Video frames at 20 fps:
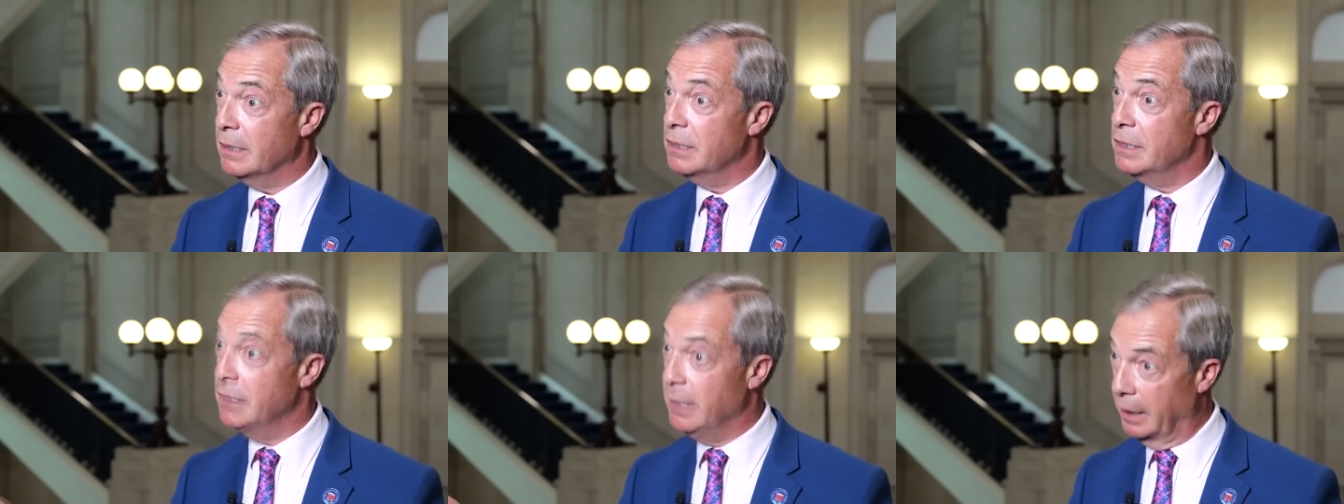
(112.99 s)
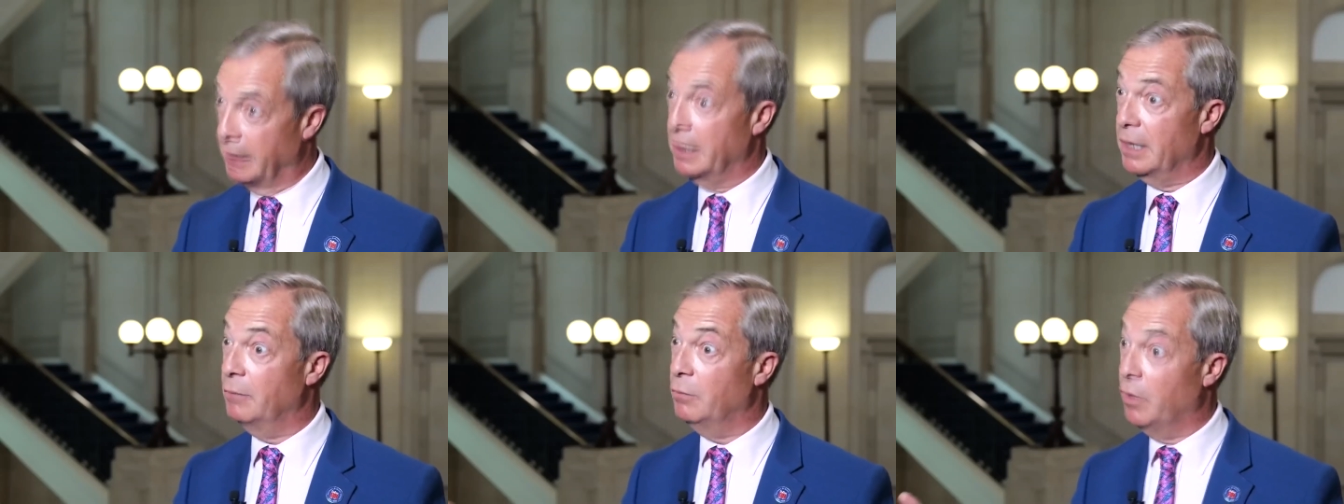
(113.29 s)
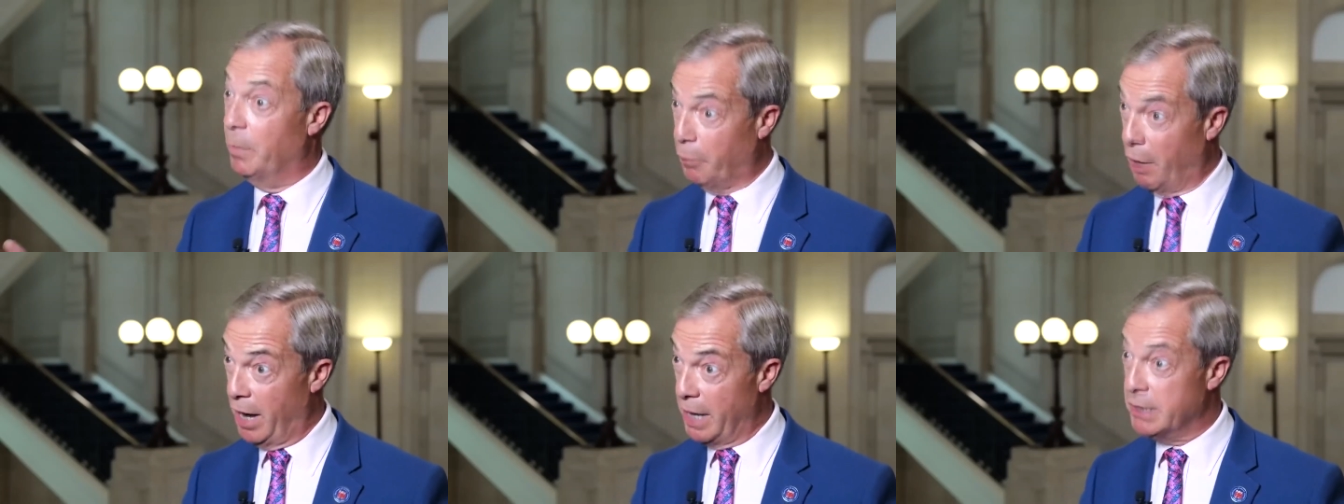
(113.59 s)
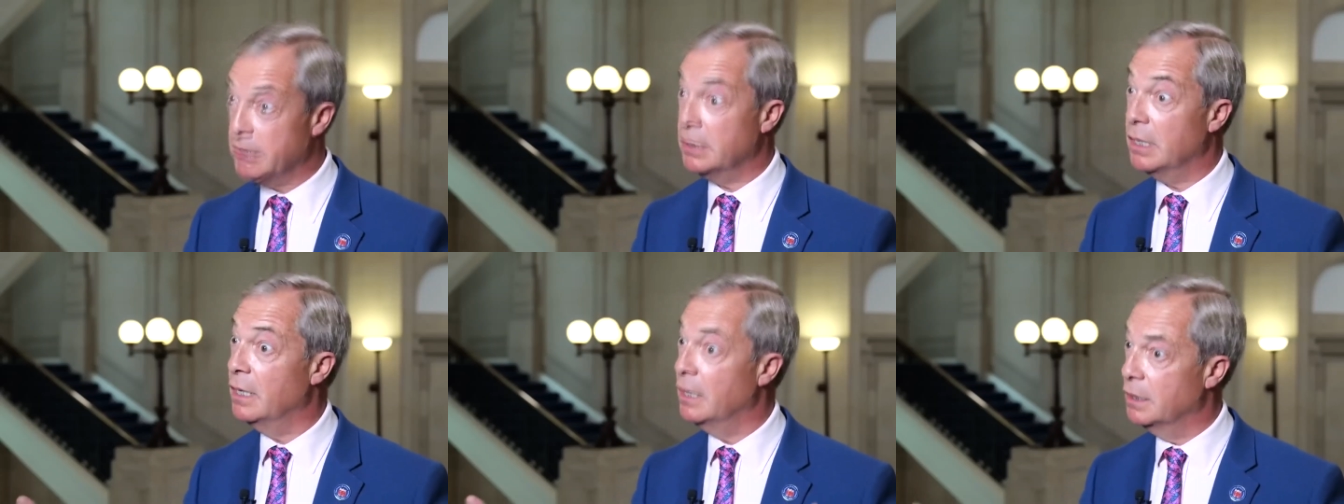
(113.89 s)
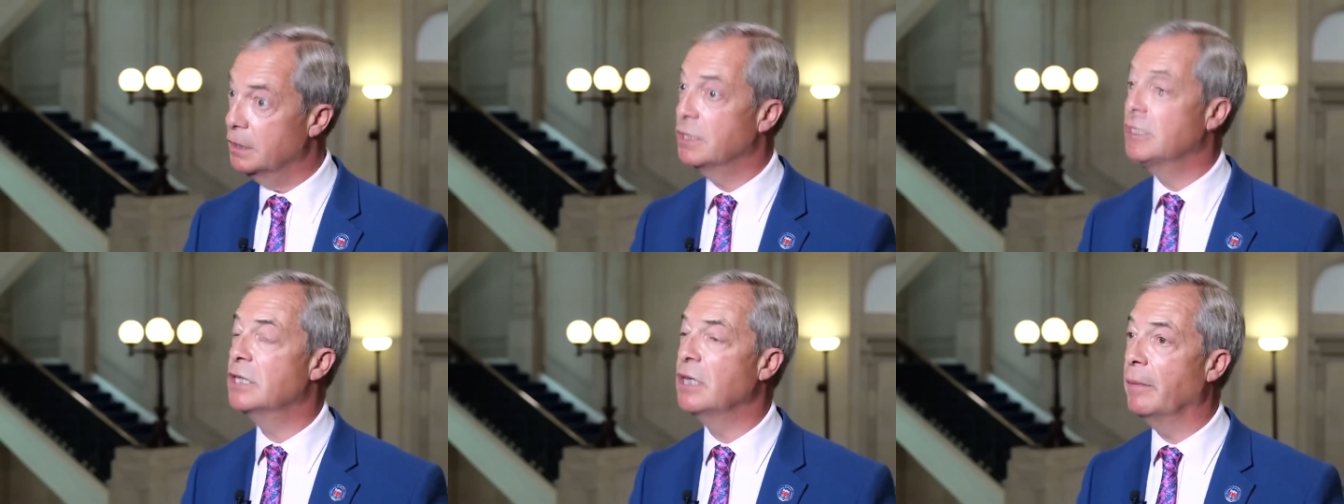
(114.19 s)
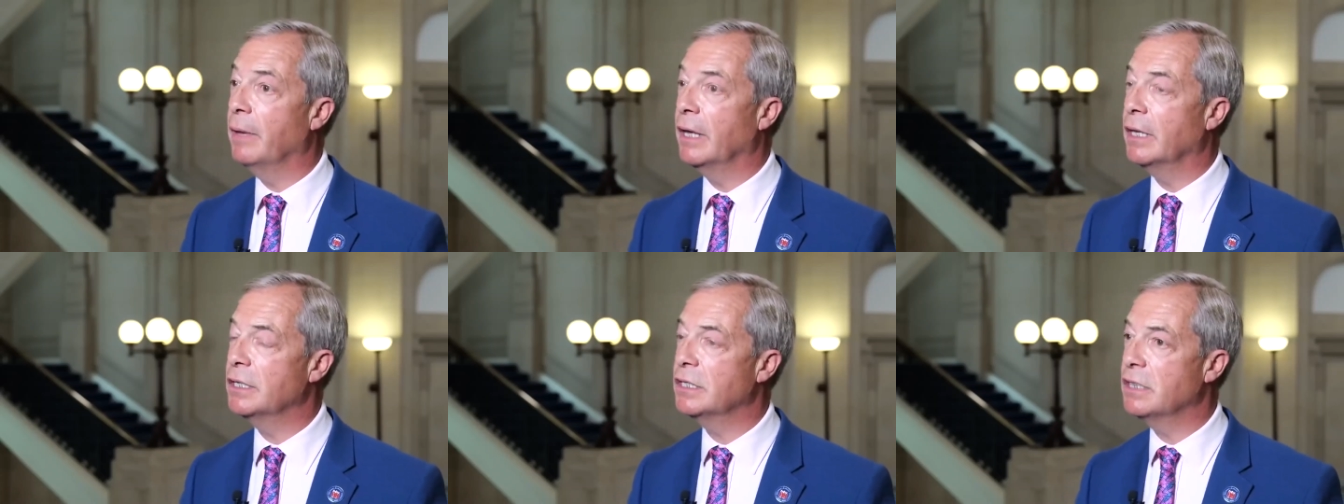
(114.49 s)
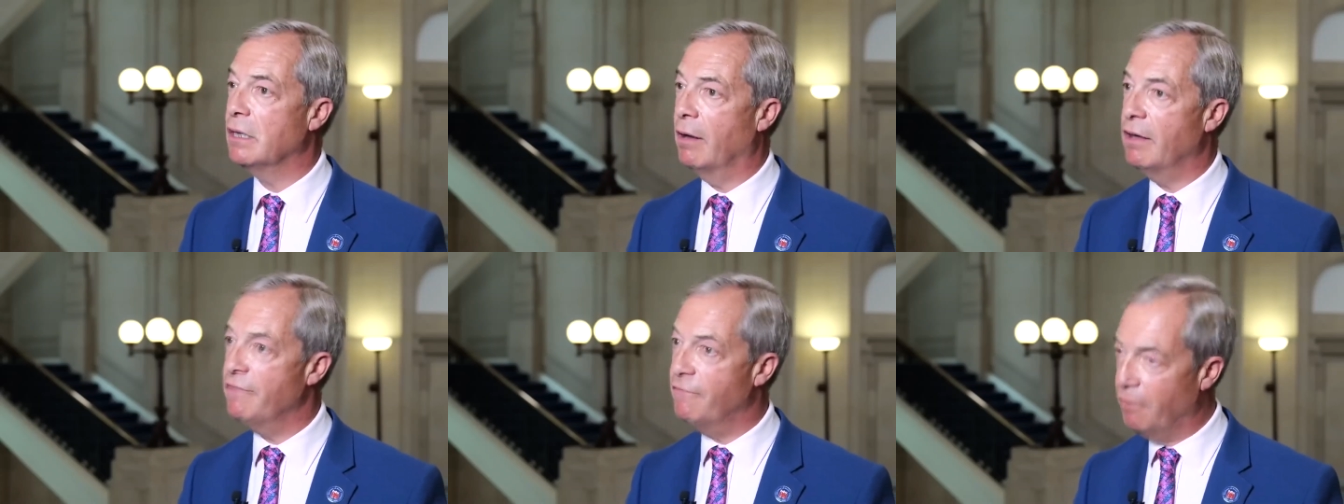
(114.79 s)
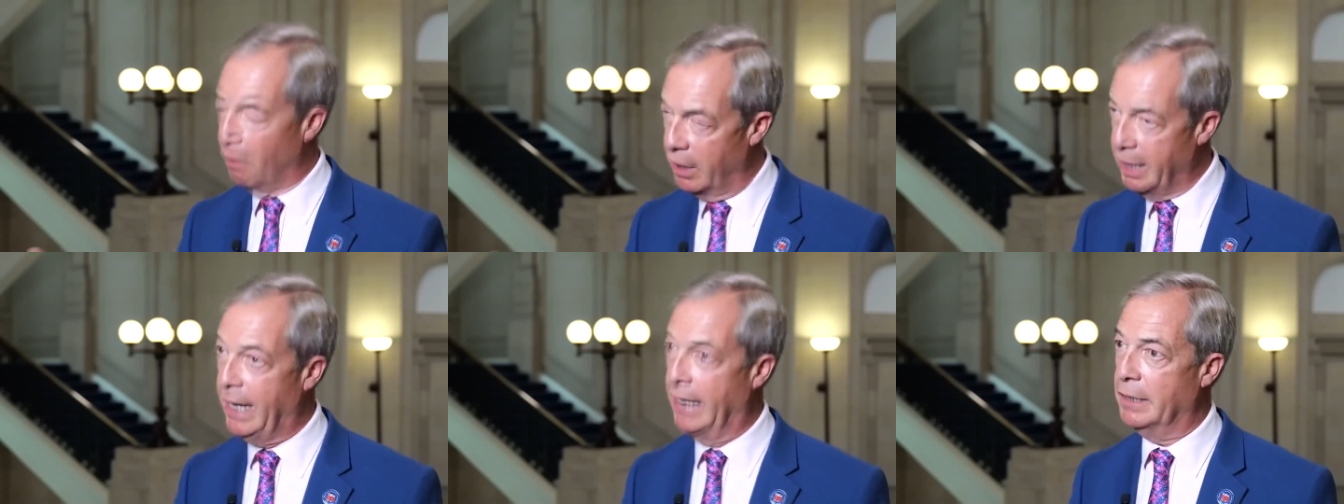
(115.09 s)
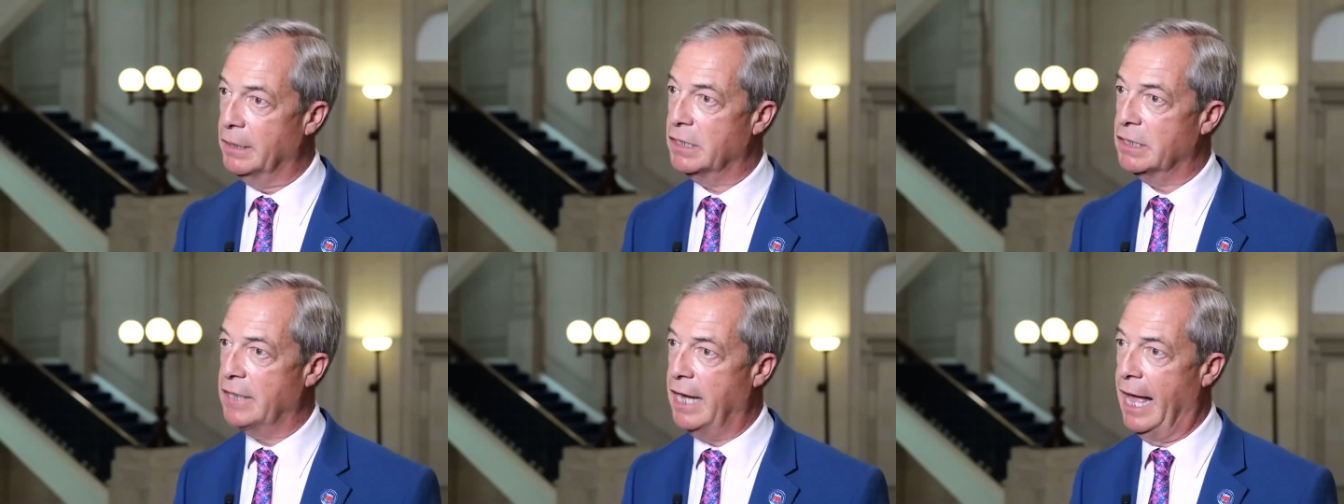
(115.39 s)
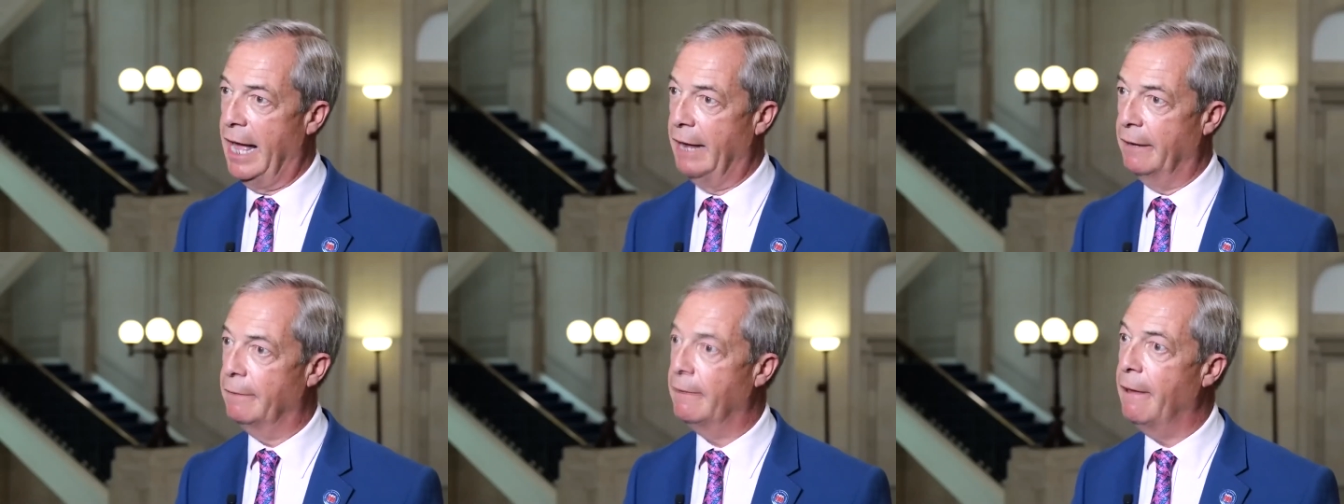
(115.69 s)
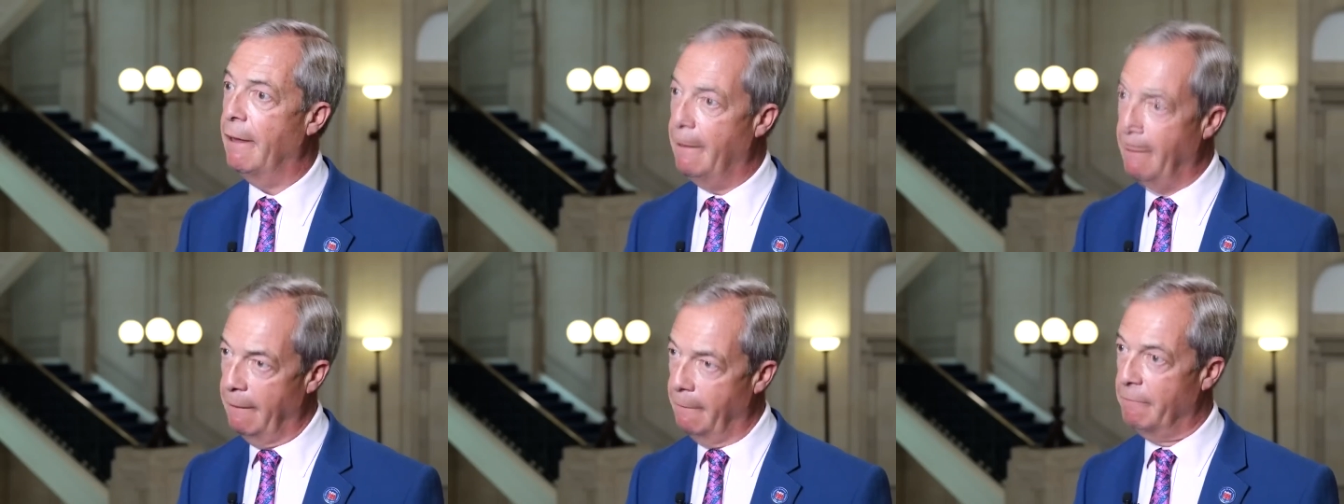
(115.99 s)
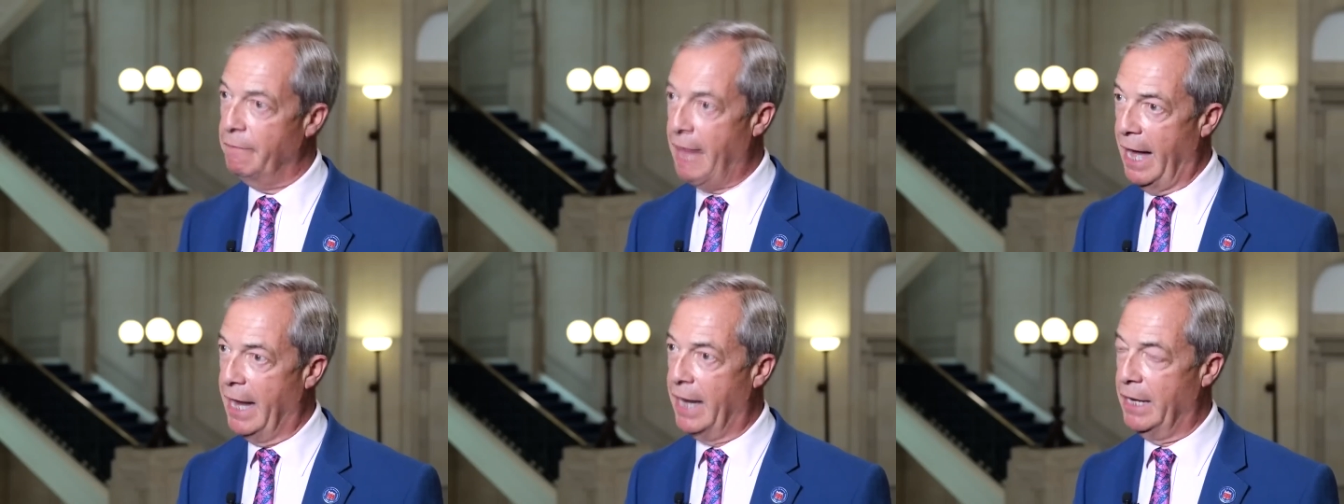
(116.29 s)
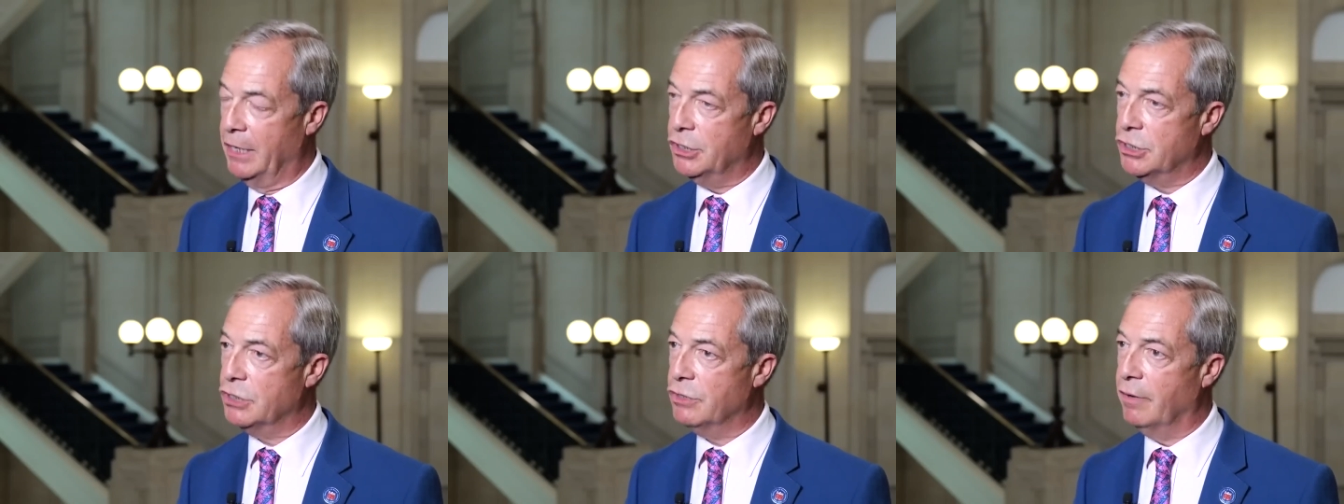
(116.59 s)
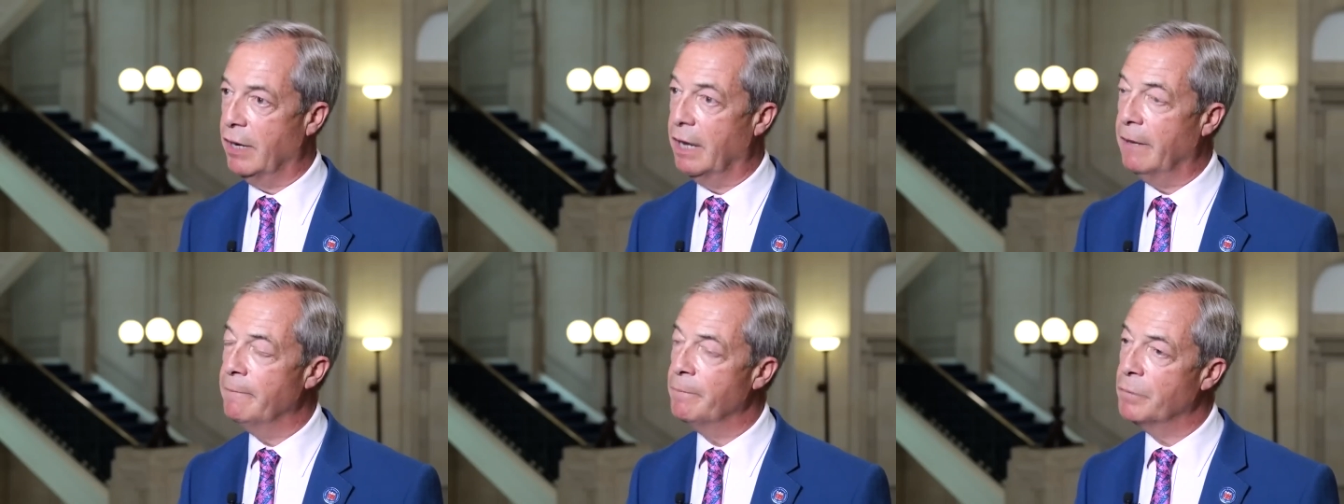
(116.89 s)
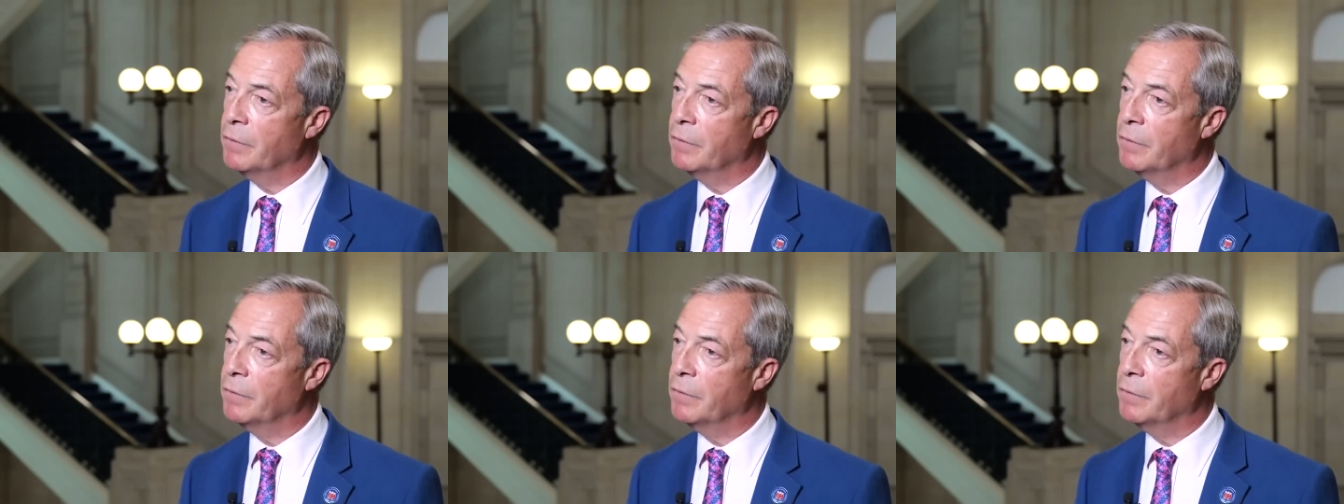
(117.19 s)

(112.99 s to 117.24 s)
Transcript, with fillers: None of them were pressed to do it. So I fully understand that history.